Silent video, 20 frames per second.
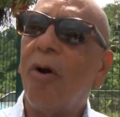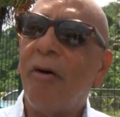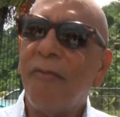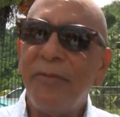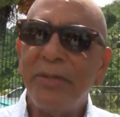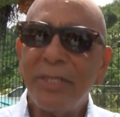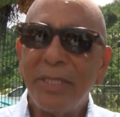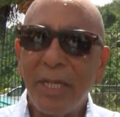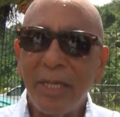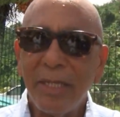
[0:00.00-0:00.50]

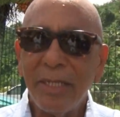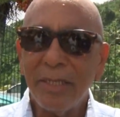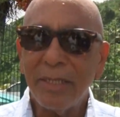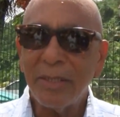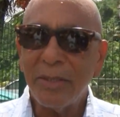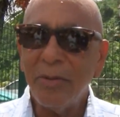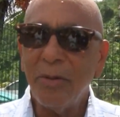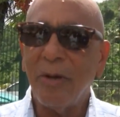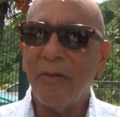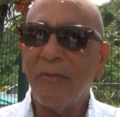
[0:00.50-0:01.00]
officer,
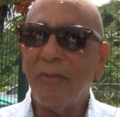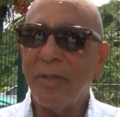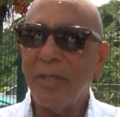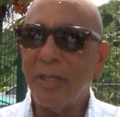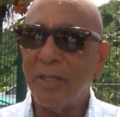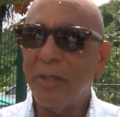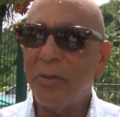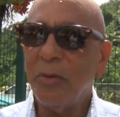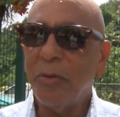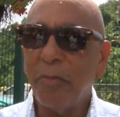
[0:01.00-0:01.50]
the two
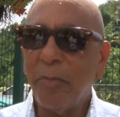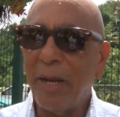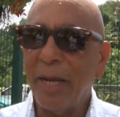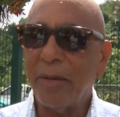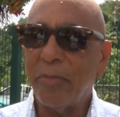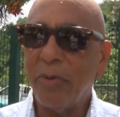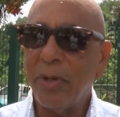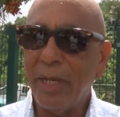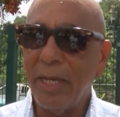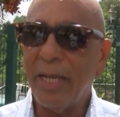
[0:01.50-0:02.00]
officers, the two
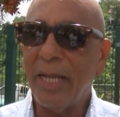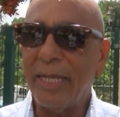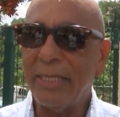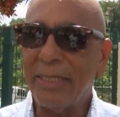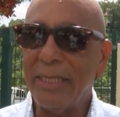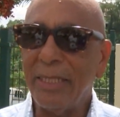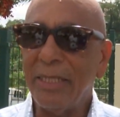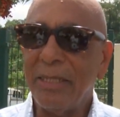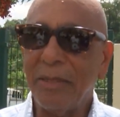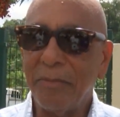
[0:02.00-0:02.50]
pride parade
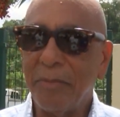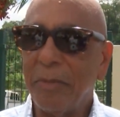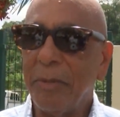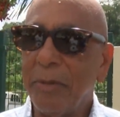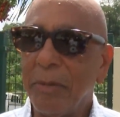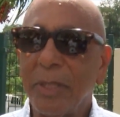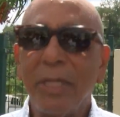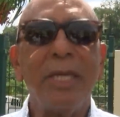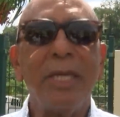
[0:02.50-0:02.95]
and he, he